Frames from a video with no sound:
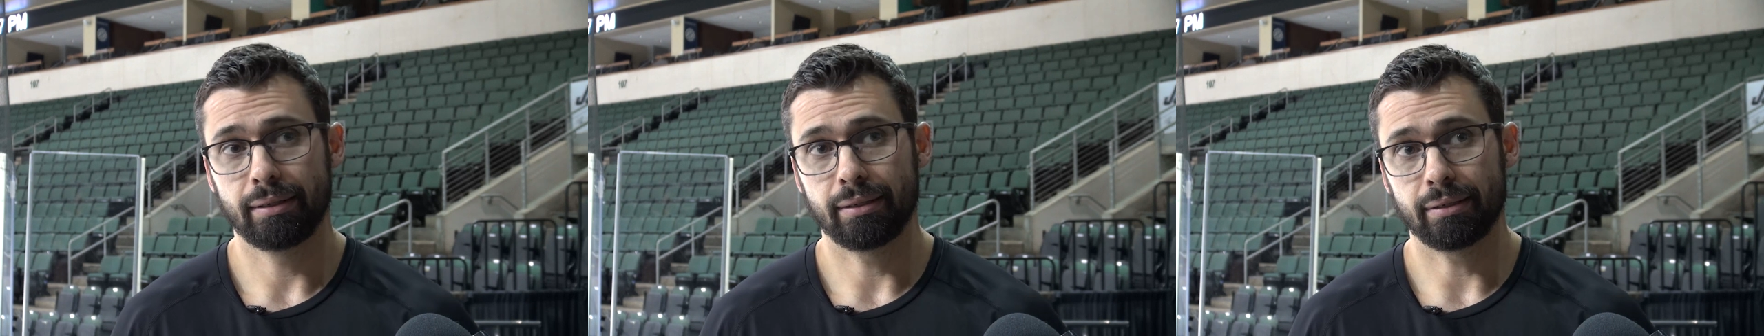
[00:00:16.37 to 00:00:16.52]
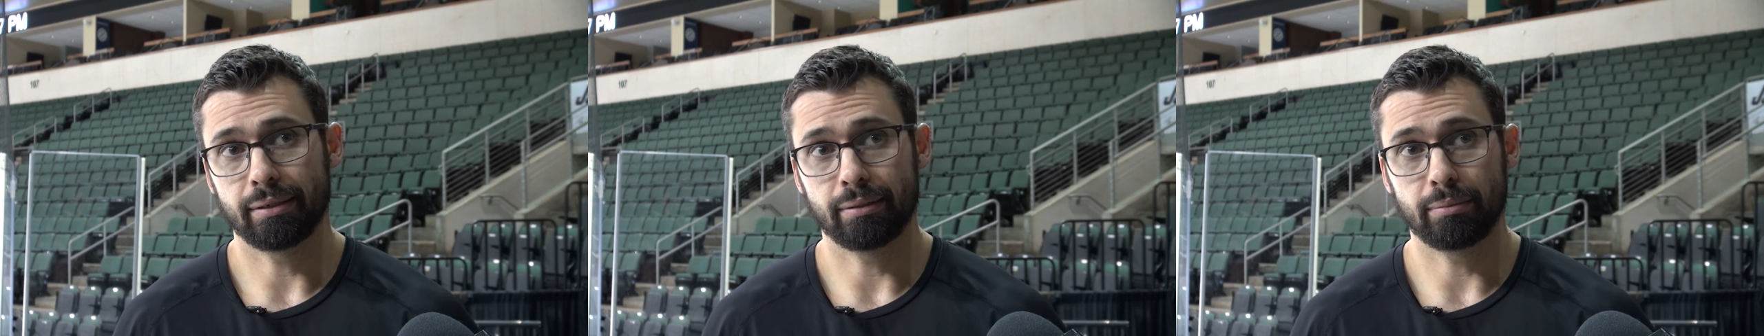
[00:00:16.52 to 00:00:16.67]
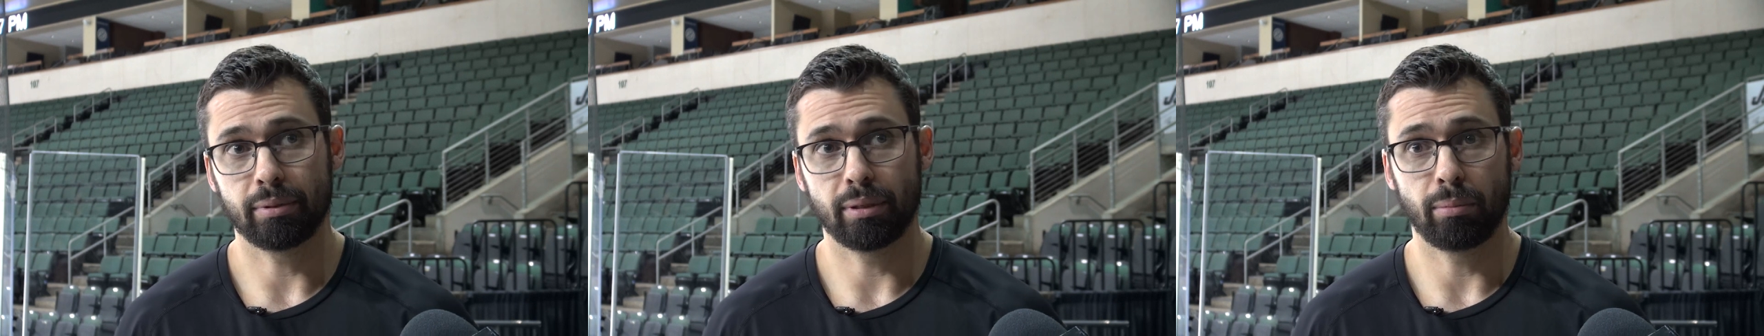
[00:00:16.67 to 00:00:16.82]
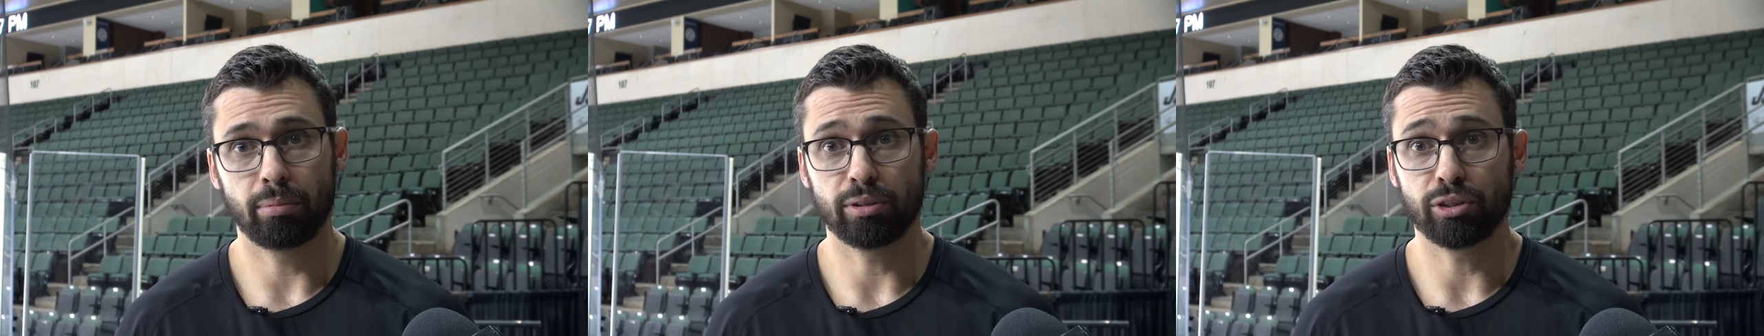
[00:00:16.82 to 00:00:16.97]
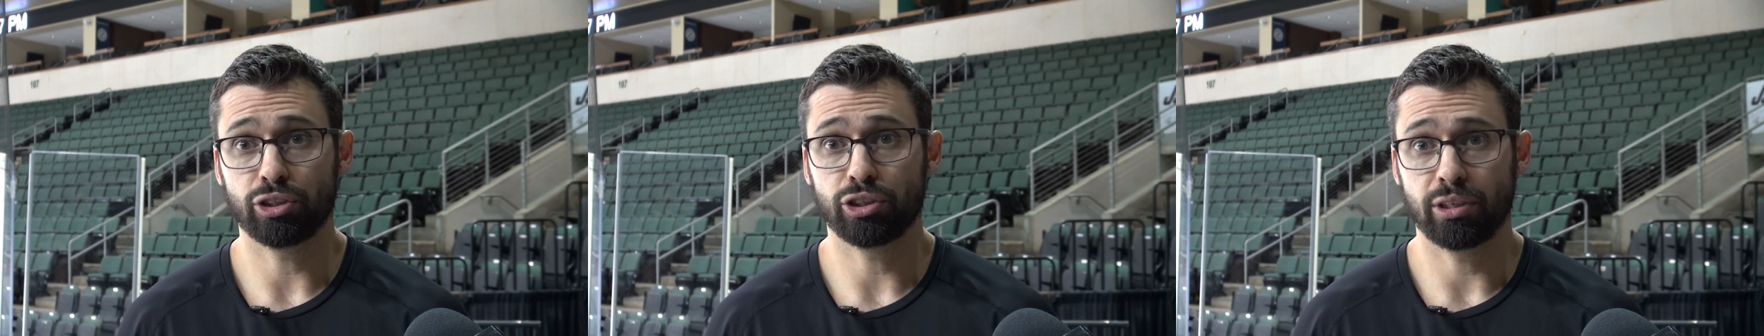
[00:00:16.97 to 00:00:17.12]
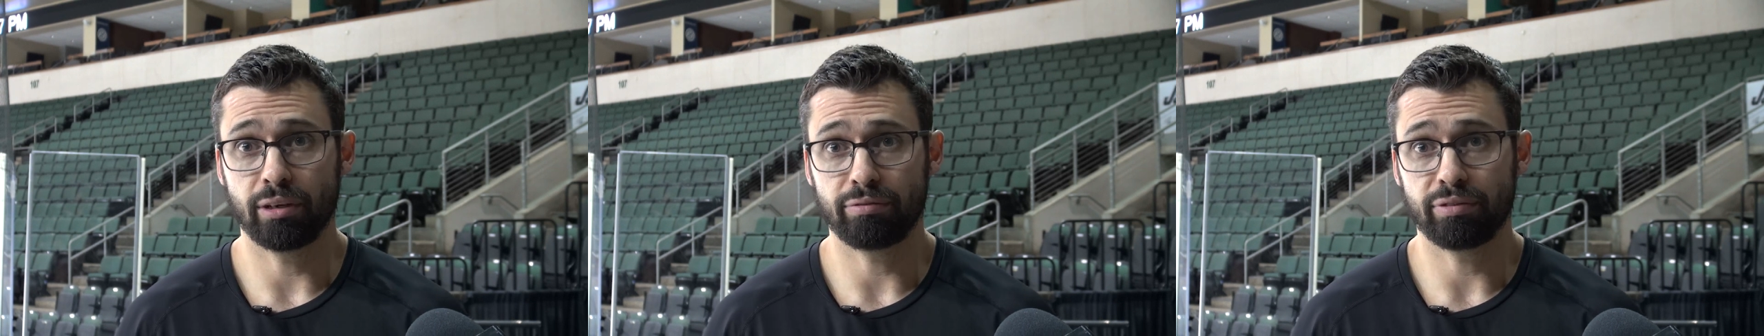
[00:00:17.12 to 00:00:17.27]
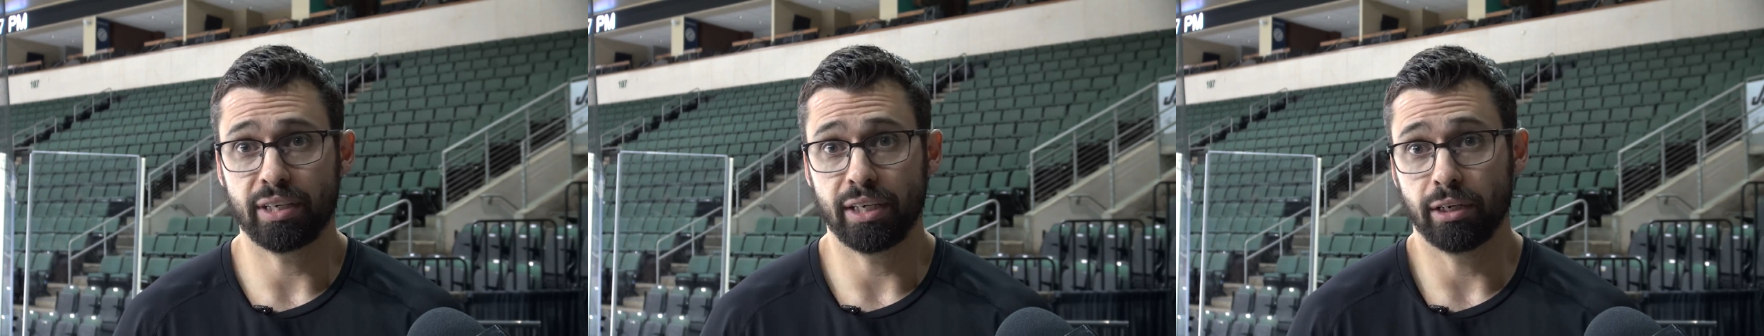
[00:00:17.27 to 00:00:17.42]
uh, been able to
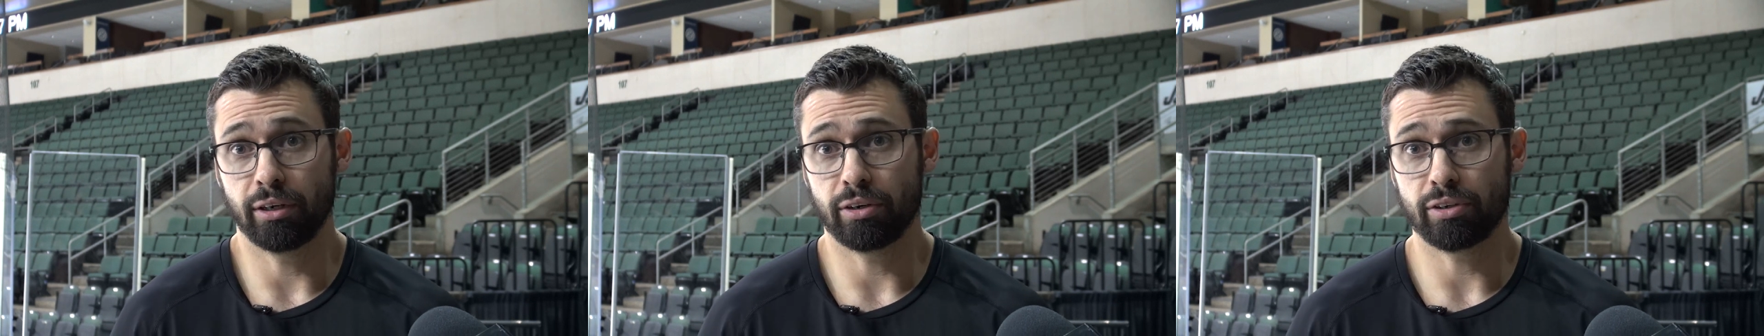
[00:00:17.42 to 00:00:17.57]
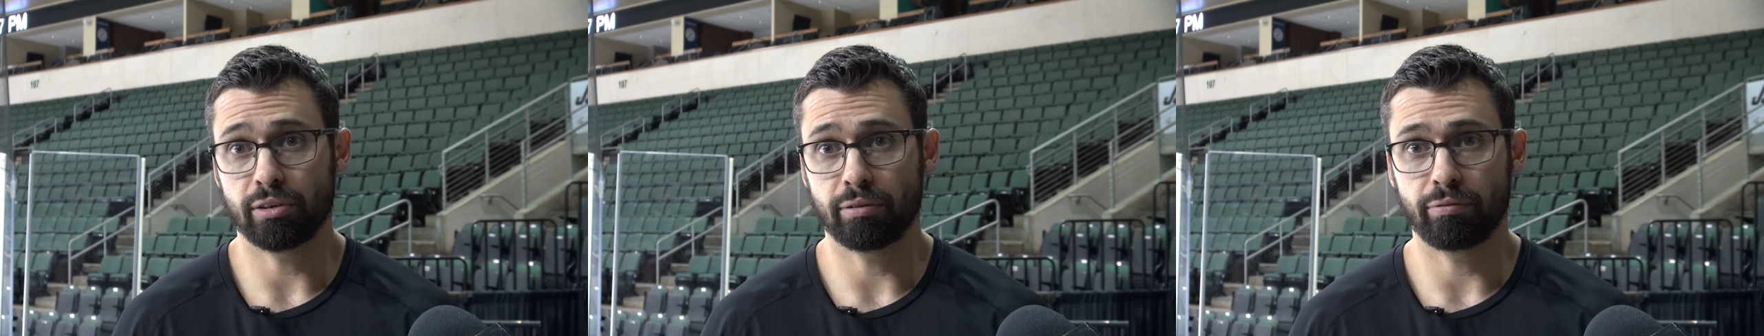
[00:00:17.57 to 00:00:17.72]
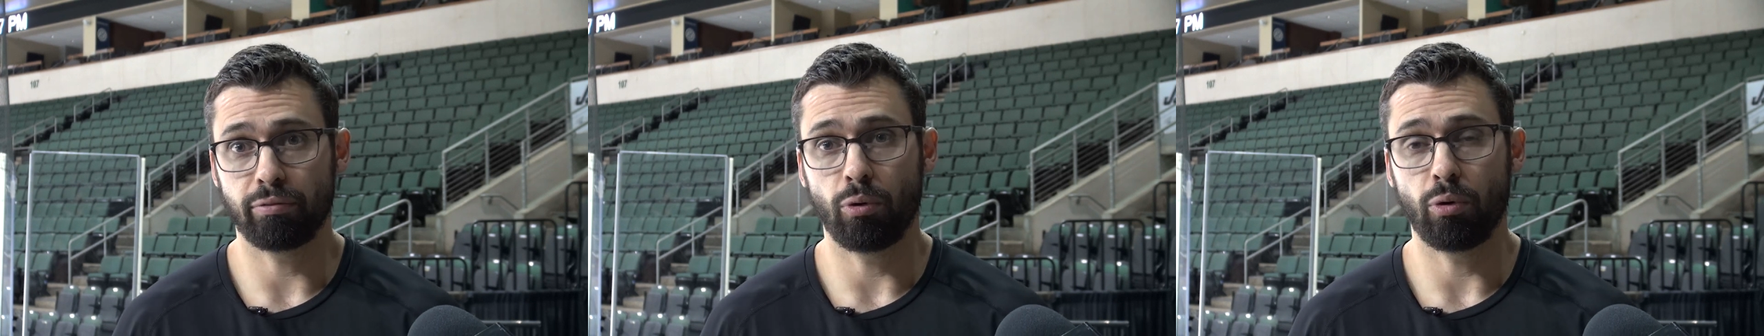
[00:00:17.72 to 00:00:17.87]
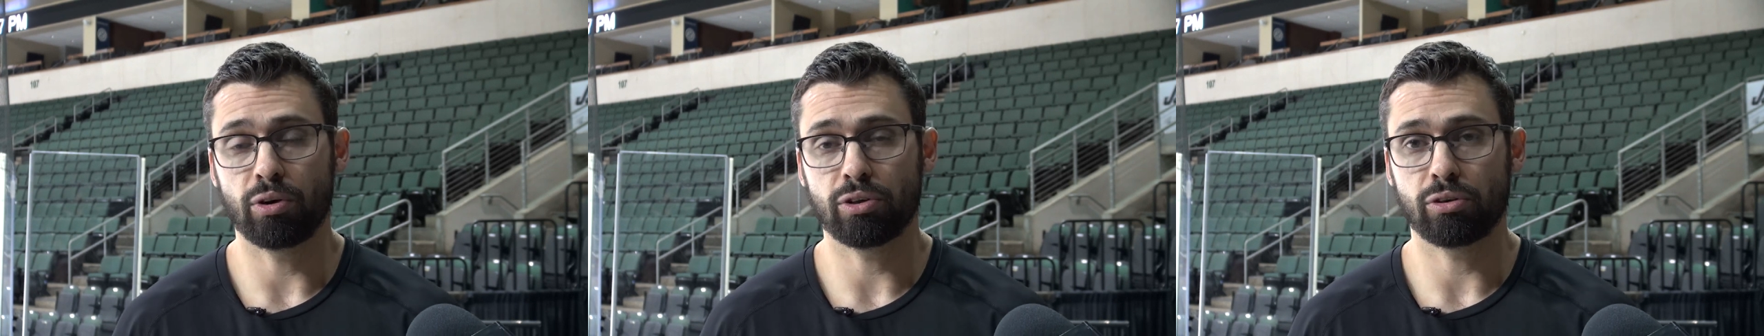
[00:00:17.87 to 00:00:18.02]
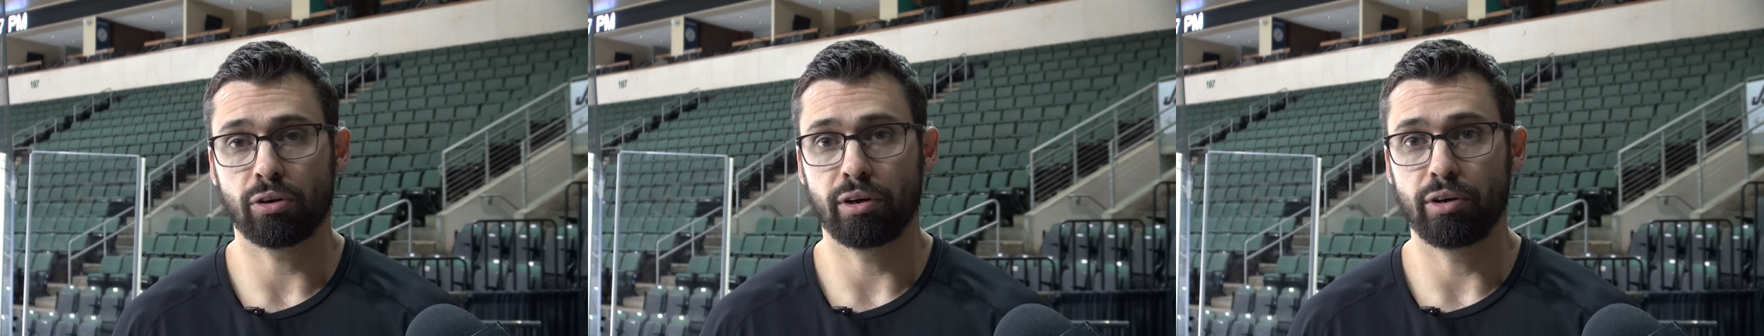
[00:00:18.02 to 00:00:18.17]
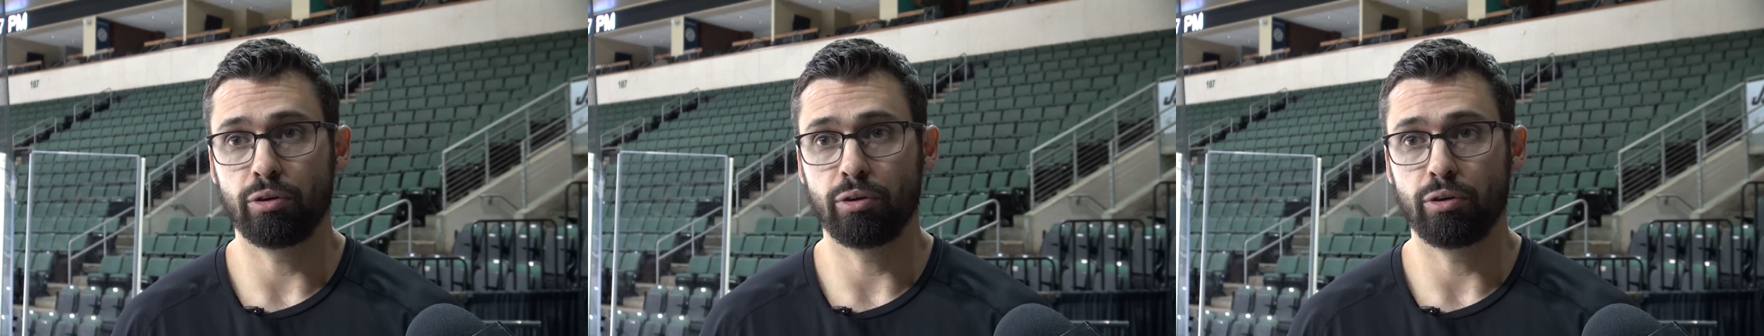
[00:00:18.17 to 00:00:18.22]
shift gears and focus on